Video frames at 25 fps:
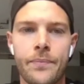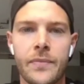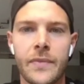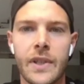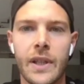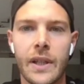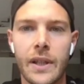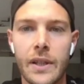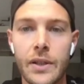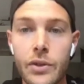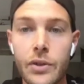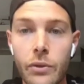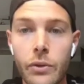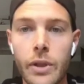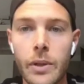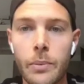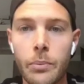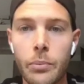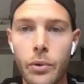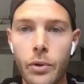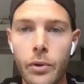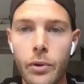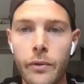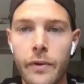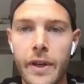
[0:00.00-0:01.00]
yeah, injury
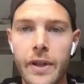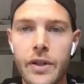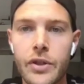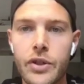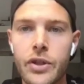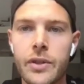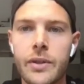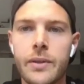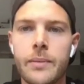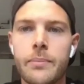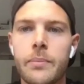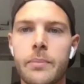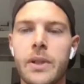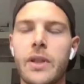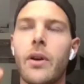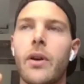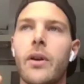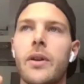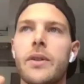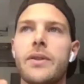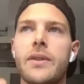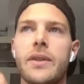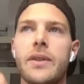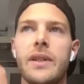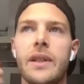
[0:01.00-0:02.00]
prevention
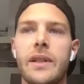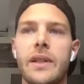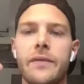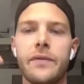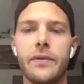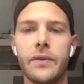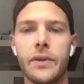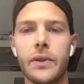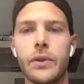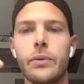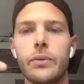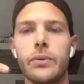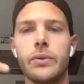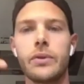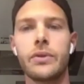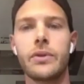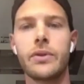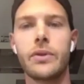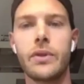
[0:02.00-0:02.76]
because if you